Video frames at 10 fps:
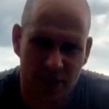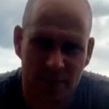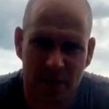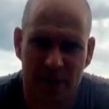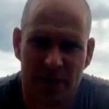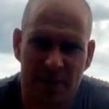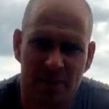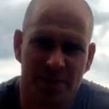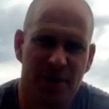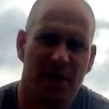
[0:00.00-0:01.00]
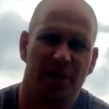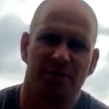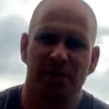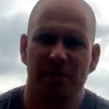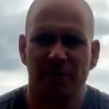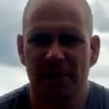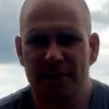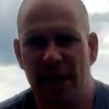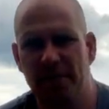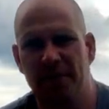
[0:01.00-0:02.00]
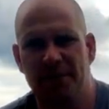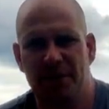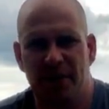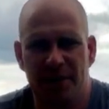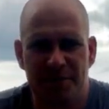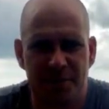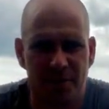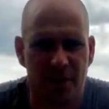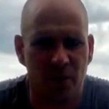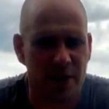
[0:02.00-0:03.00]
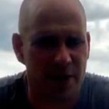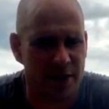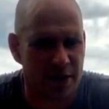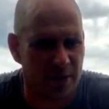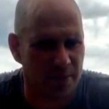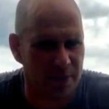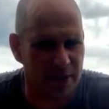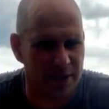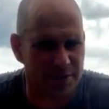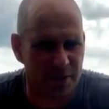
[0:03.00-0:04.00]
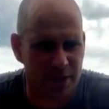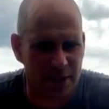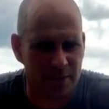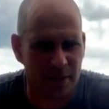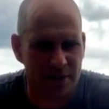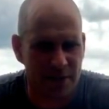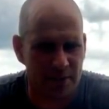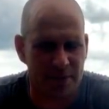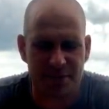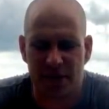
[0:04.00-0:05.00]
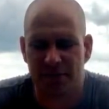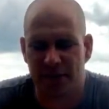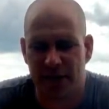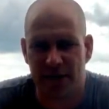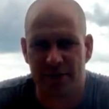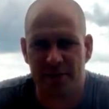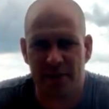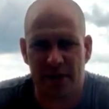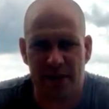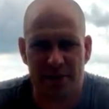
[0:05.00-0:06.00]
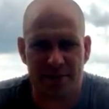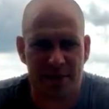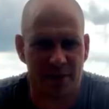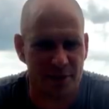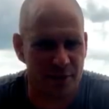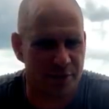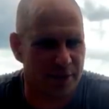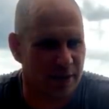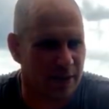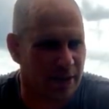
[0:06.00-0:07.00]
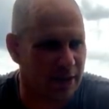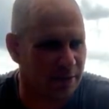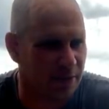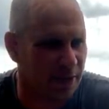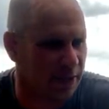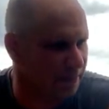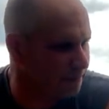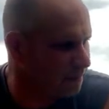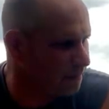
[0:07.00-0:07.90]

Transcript: it up like I did with Josh when this happened to Josh. So I waited a couple days so I can keep myself together instead of losing it like I did with him.